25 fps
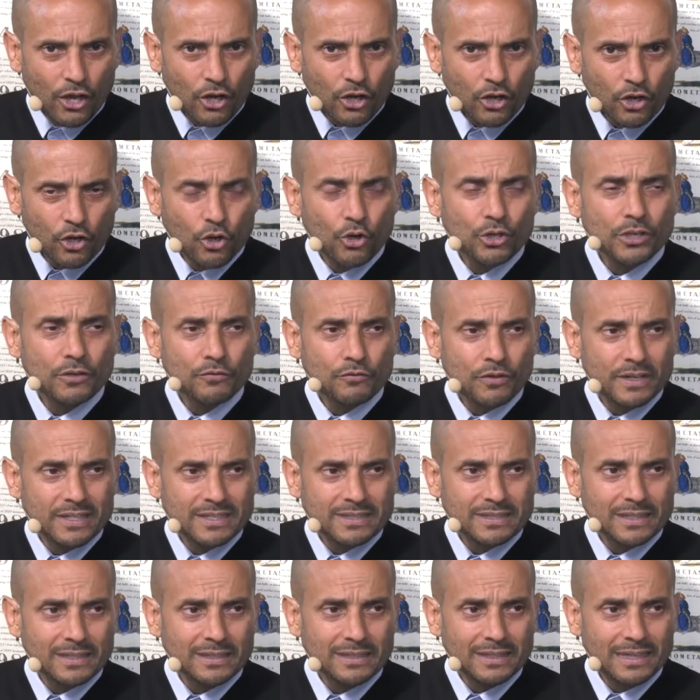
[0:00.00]
could have
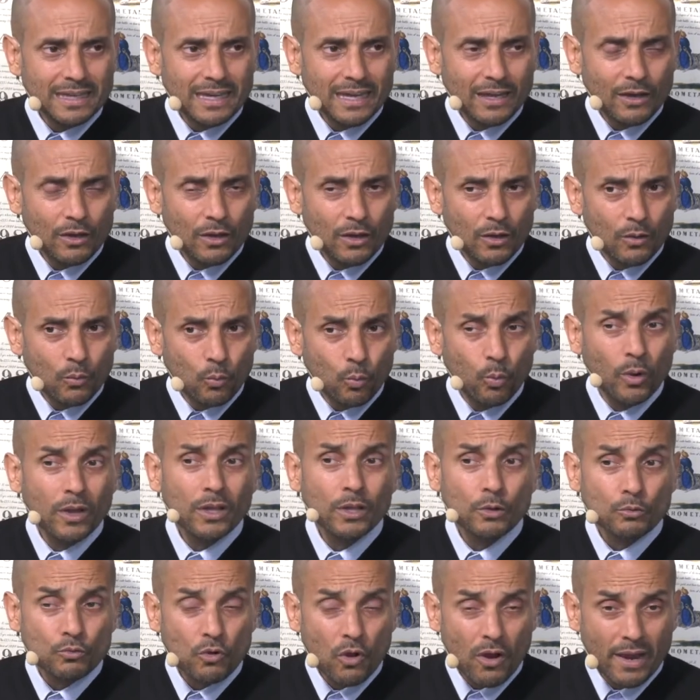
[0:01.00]
risen, will
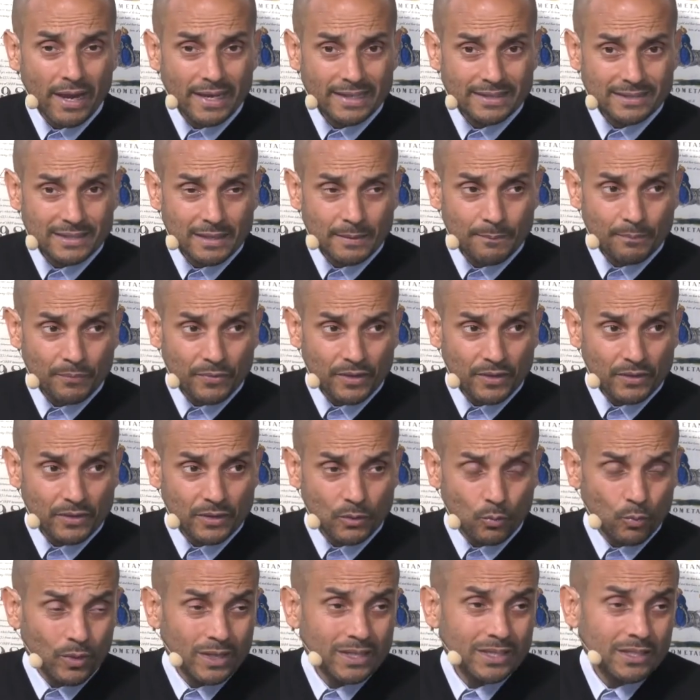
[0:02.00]
arise, that
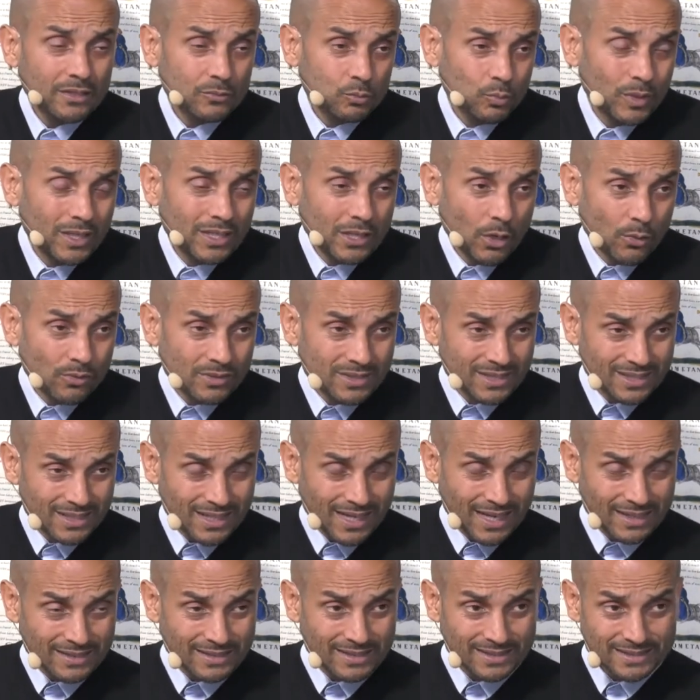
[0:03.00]
we don't
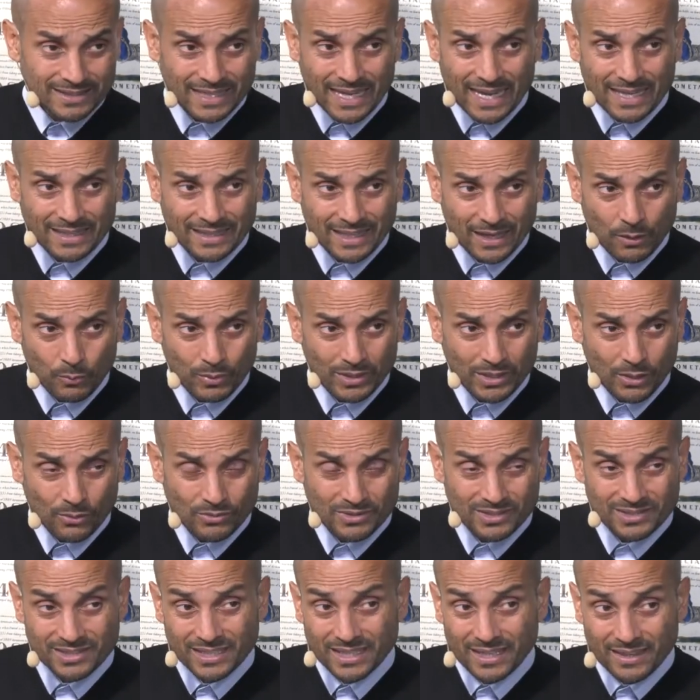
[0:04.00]
understand that, we don't
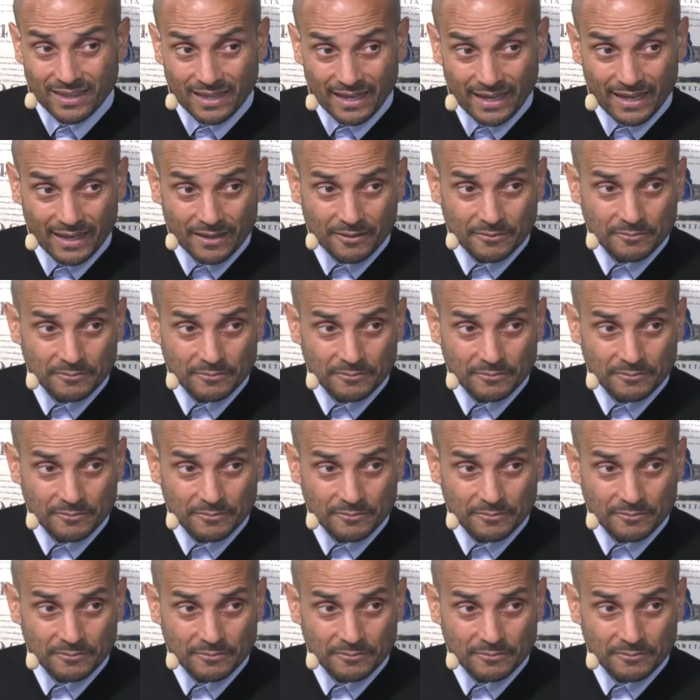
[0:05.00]
see that.